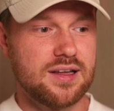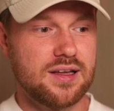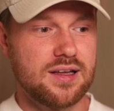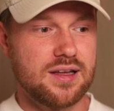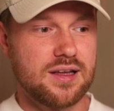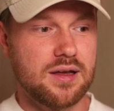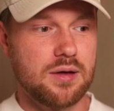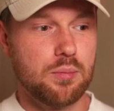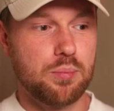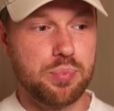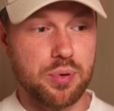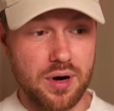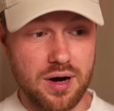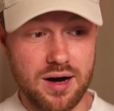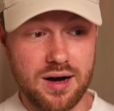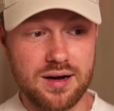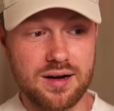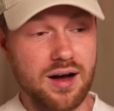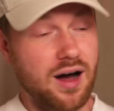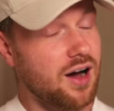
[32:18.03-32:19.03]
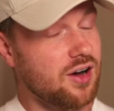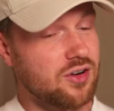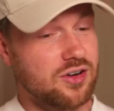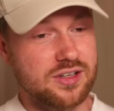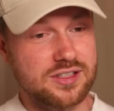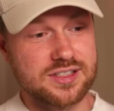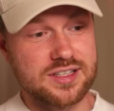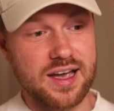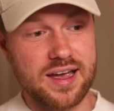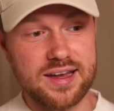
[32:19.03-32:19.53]
But I've got to
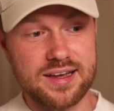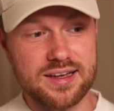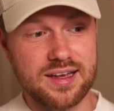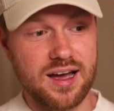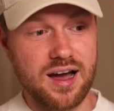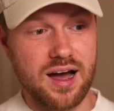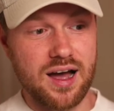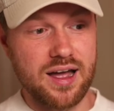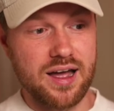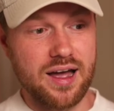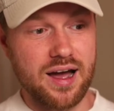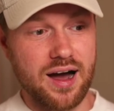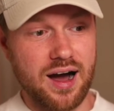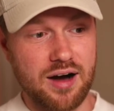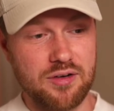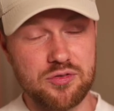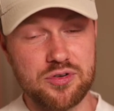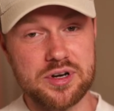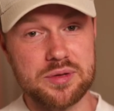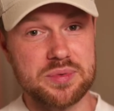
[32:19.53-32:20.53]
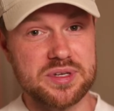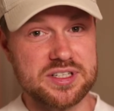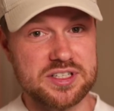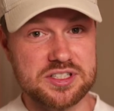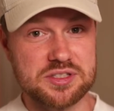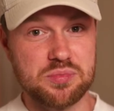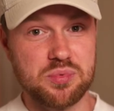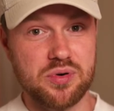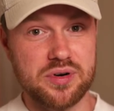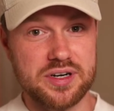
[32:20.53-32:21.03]
say, I've really been
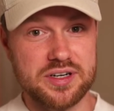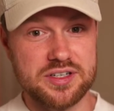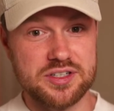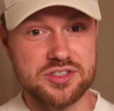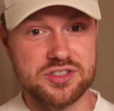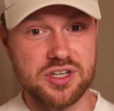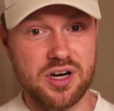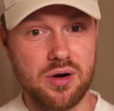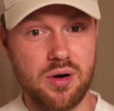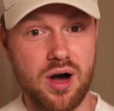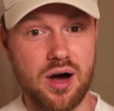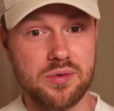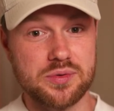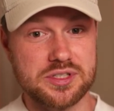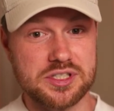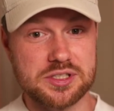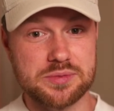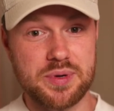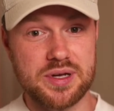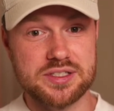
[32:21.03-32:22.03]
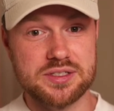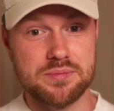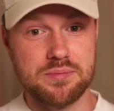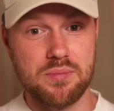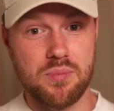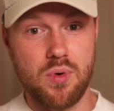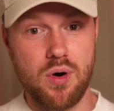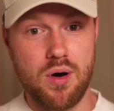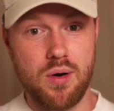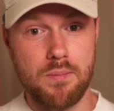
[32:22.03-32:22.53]
disappointed in Zhou. I was expecting
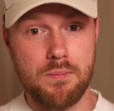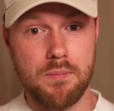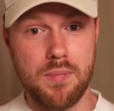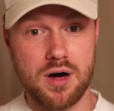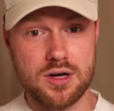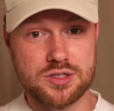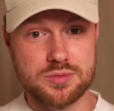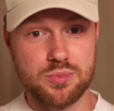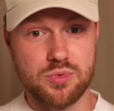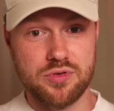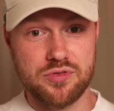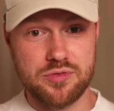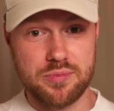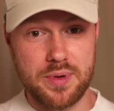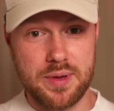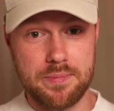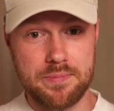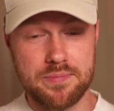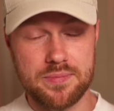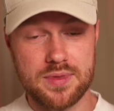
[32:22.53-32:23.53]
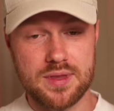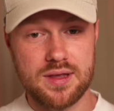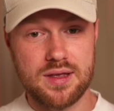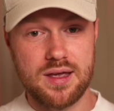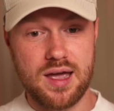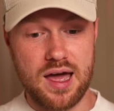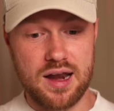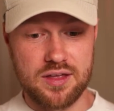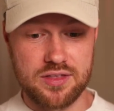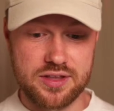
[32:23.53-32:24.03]
much more from him.
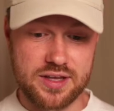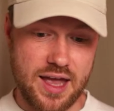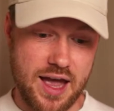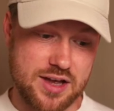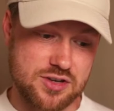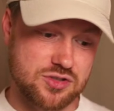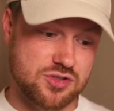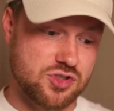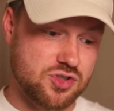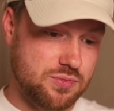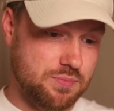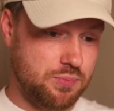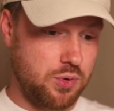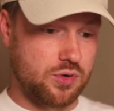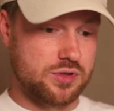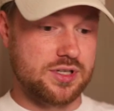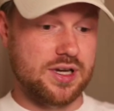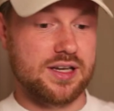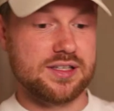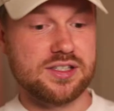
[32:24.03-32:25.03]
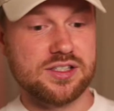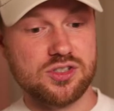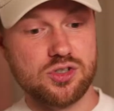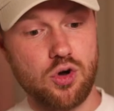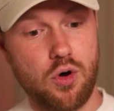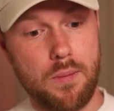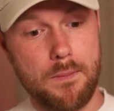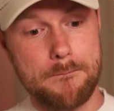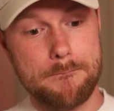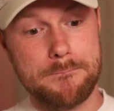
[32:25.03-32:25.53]
And I think as Bottas has
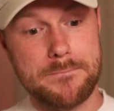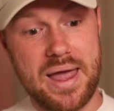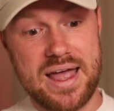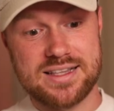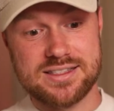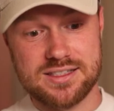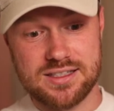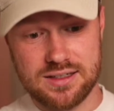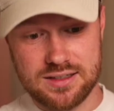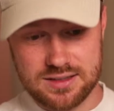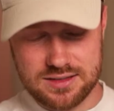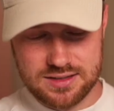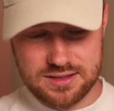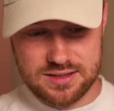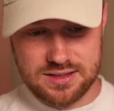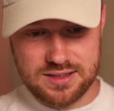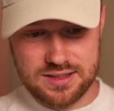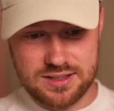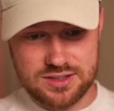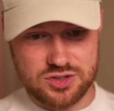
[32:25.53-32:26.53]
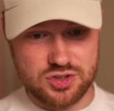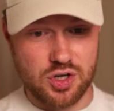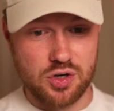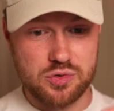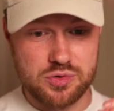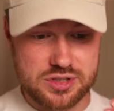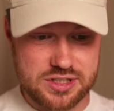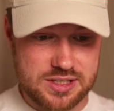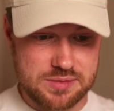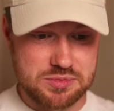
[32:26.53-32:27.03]
gotten better, Zhou
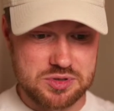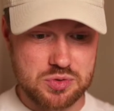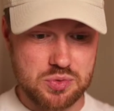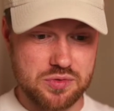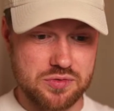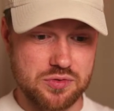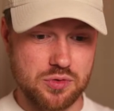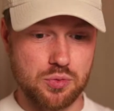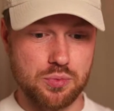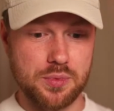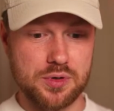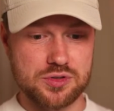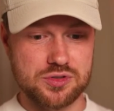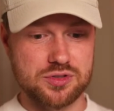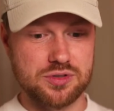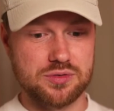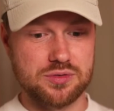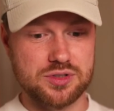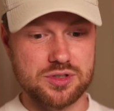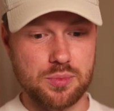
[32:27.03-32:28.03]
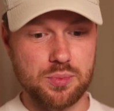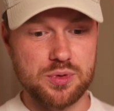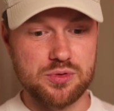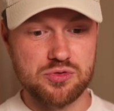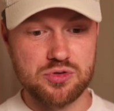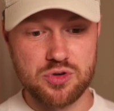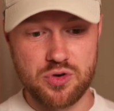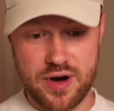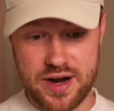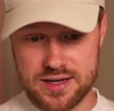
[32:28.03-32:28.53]
seems to have almost somewhat
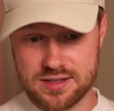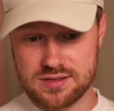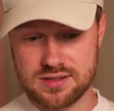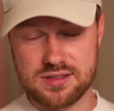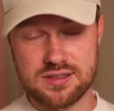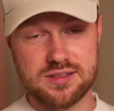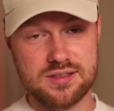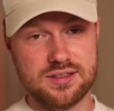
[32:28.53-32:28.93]
regressed.